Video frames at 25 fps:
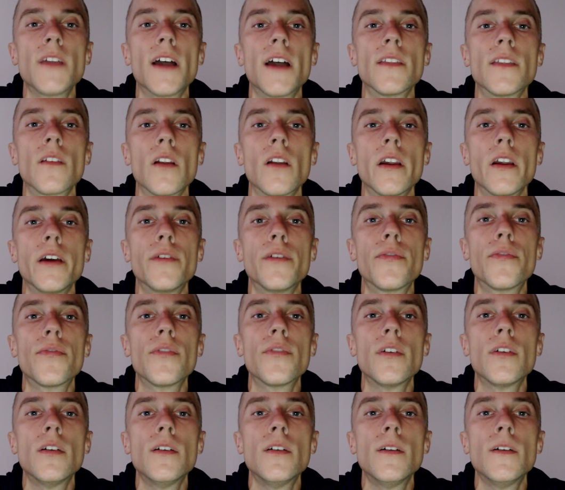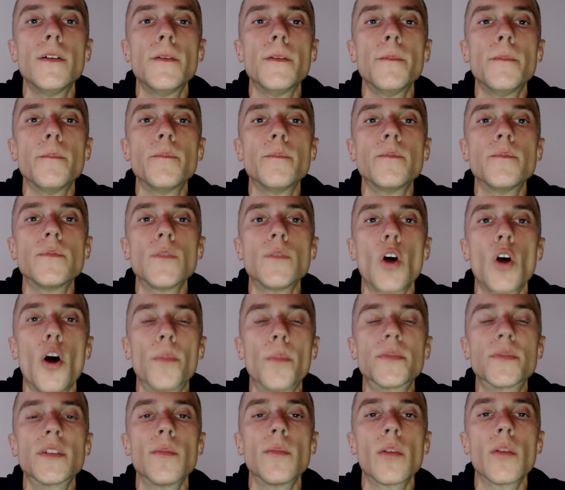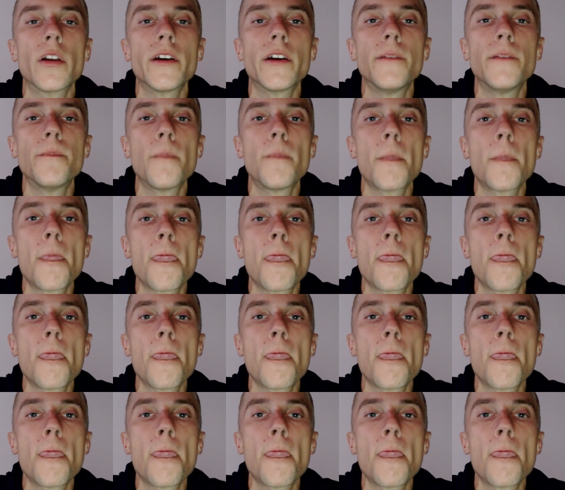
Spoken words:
and live optimally.